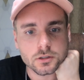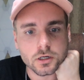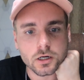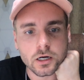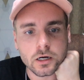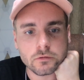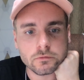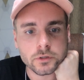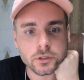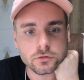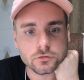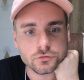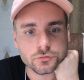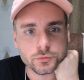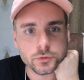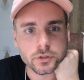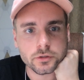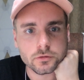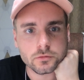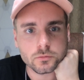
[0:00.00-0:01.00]
I'll run
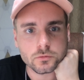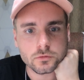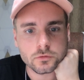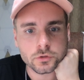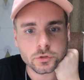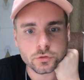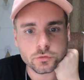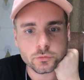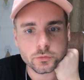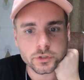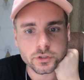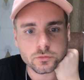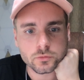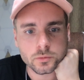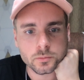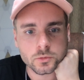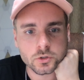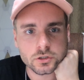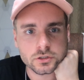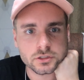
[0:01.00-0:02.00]
through it real quick one
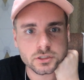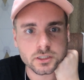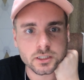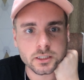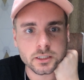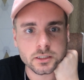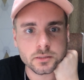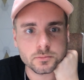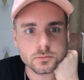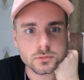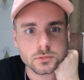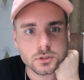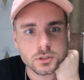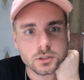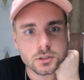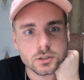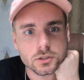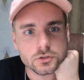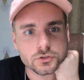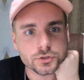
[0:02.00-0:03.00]
more time.
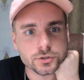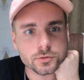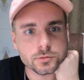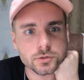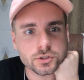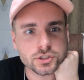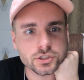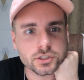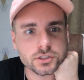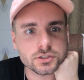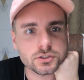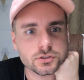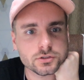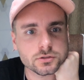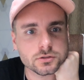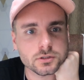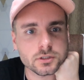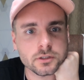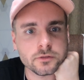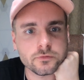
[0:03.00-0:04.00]
So we're just,
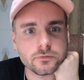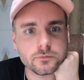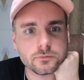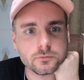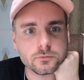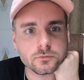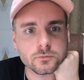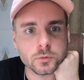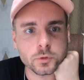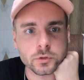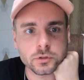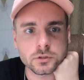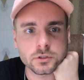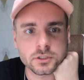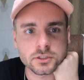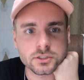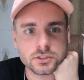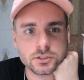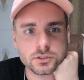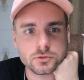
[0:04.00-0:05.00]
if we're,
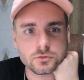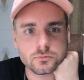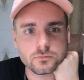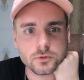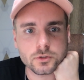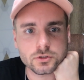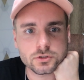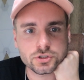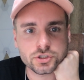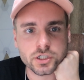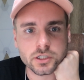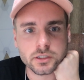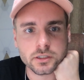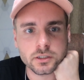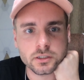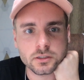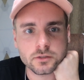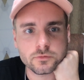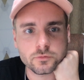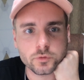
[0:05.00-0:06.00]
this is
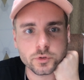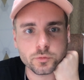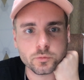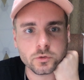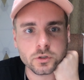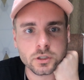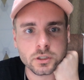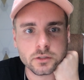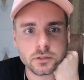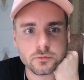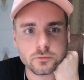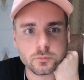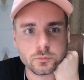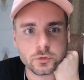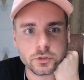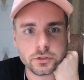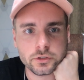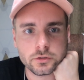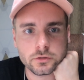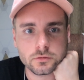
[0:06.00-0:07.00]
checking if we won, if
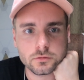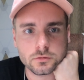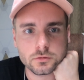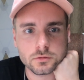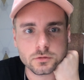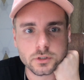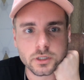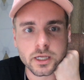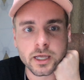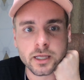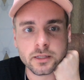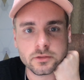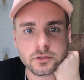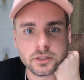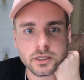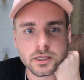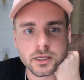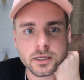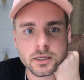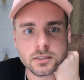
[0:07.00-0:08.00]
we were at
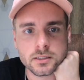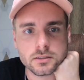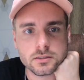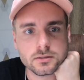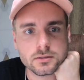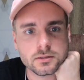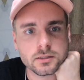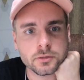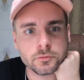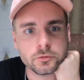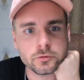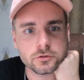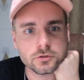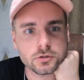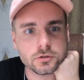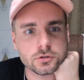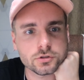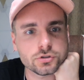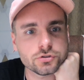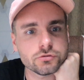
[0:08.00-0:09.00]
the end, then we
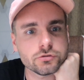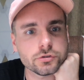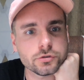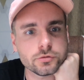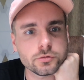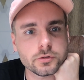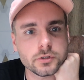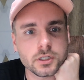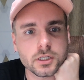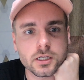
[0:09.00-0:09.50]
return true.